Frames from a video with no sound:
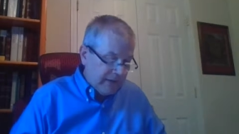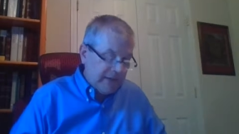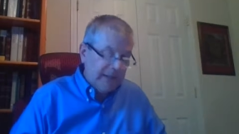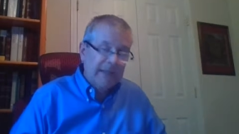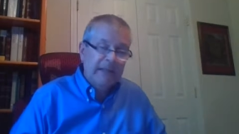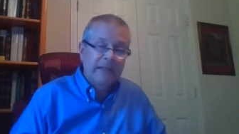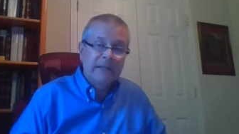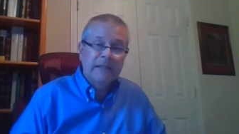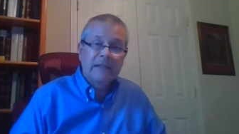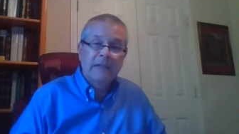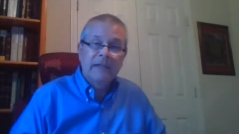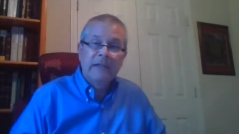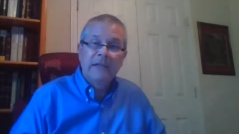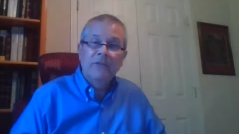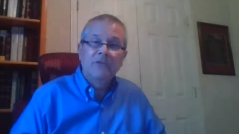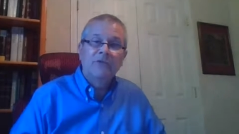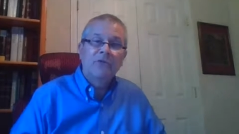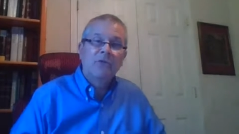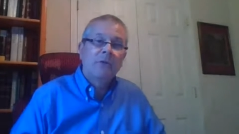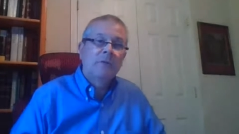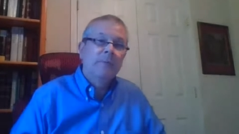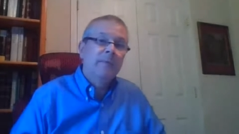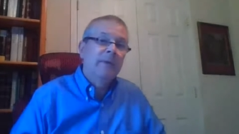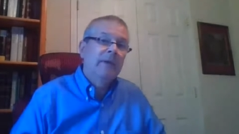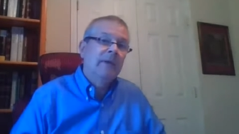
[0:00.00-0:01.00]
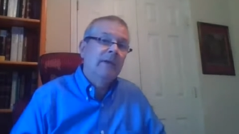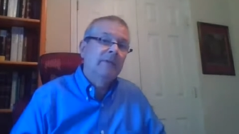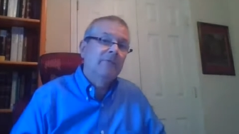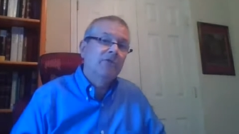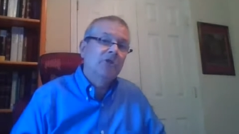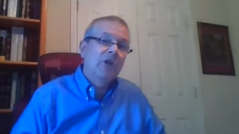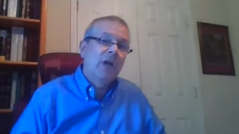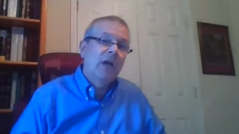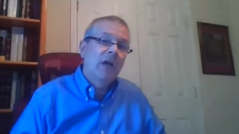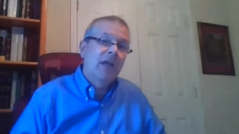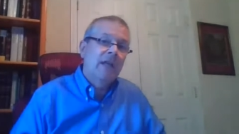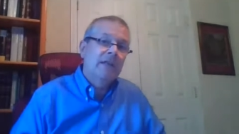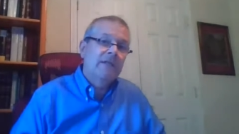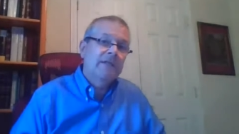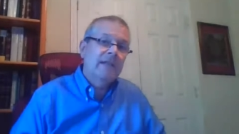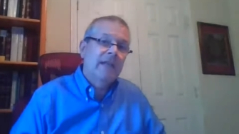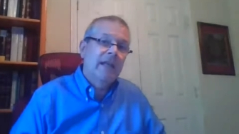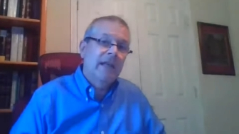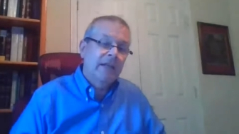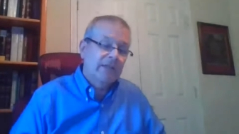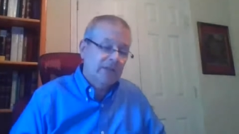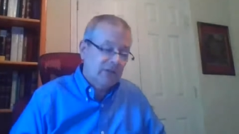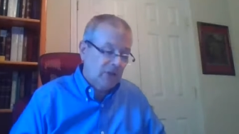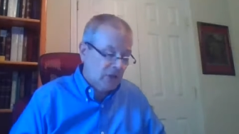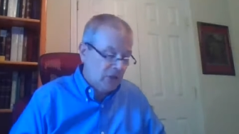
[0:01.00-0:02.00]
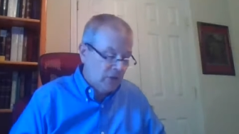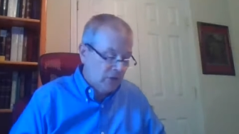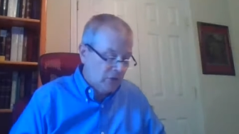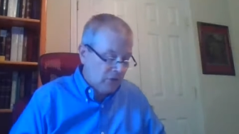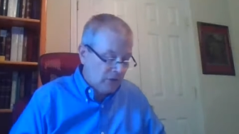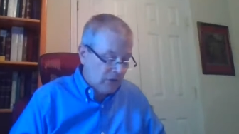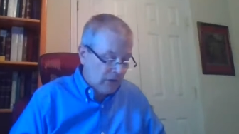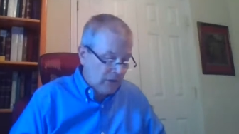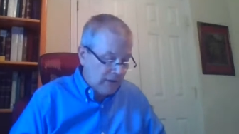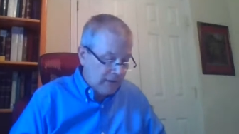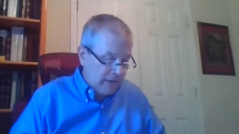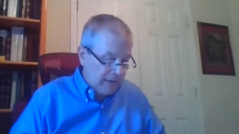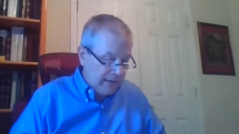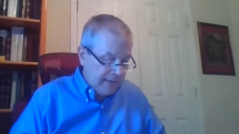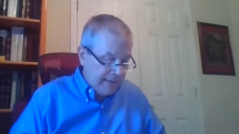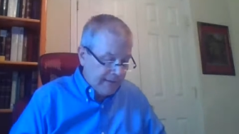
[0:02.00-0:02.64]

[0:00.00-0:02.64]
He's the instrument of John's execution.